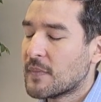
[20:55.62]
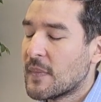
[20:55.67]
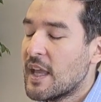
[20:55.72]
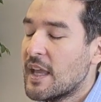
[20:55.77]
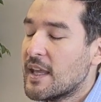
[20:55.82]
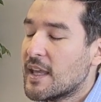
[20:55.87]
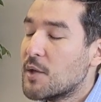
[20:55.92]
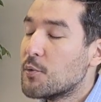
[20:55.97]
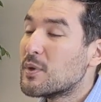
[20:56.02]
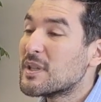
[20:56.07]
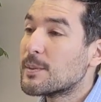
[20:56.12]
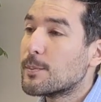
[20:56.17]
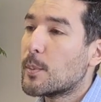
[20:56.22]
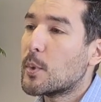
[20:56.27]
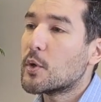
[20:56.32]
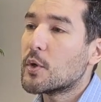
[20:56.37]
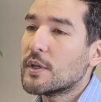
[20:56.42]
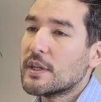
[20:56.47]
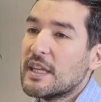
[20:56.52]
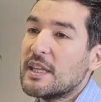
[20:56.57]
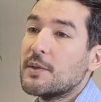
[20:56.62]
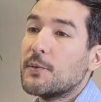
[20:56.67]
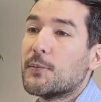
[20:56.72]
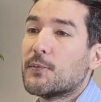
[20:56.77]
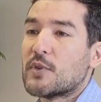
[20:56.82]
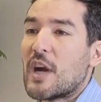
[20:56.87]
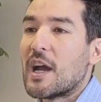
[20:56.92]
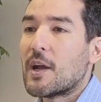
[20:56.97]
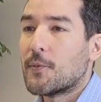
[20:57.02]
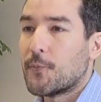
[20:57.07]
He was born in
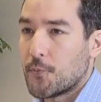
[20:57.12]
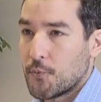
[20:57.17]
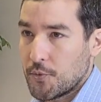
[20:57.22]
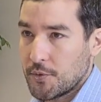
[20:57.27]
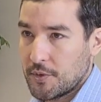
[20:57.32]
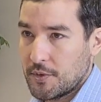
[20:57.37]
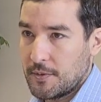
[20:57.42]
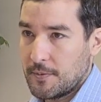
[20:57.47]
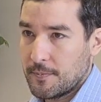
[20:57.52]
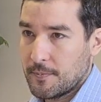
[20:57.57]
Frankfurt.